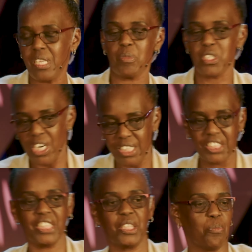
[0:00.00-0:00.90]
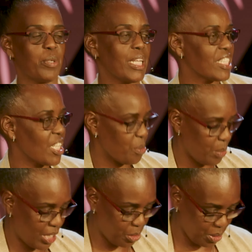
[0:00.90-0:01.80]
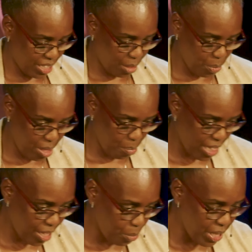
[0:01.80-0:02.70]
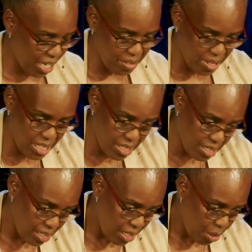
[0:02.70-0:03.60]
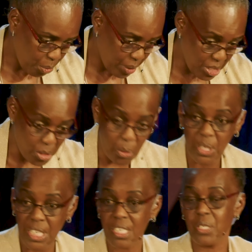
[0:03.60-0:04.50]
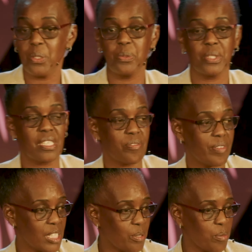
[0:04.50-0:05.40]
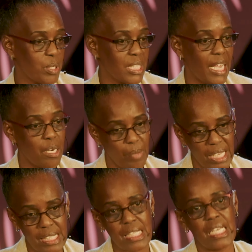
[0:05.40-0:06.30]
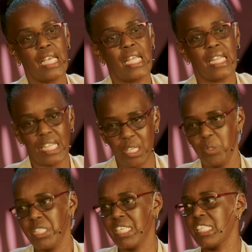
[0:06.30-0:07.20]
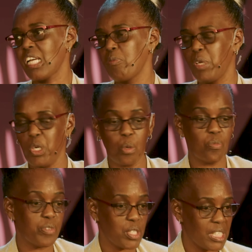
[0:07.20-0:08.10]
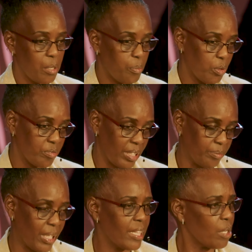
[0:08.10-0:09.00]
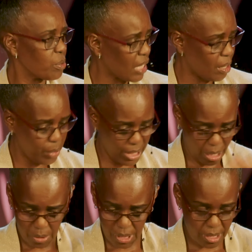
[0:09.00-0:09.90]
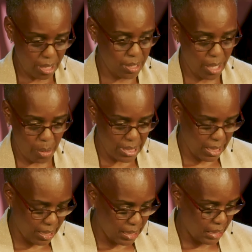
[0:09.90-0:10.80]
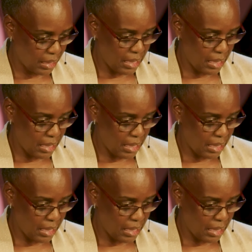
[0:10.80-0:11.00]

some structures in place as well. Together with the mother, we agreed when Zoe, who is the first one, was 9 months, that they would start coming home for sleepover, and they would come without the house girl.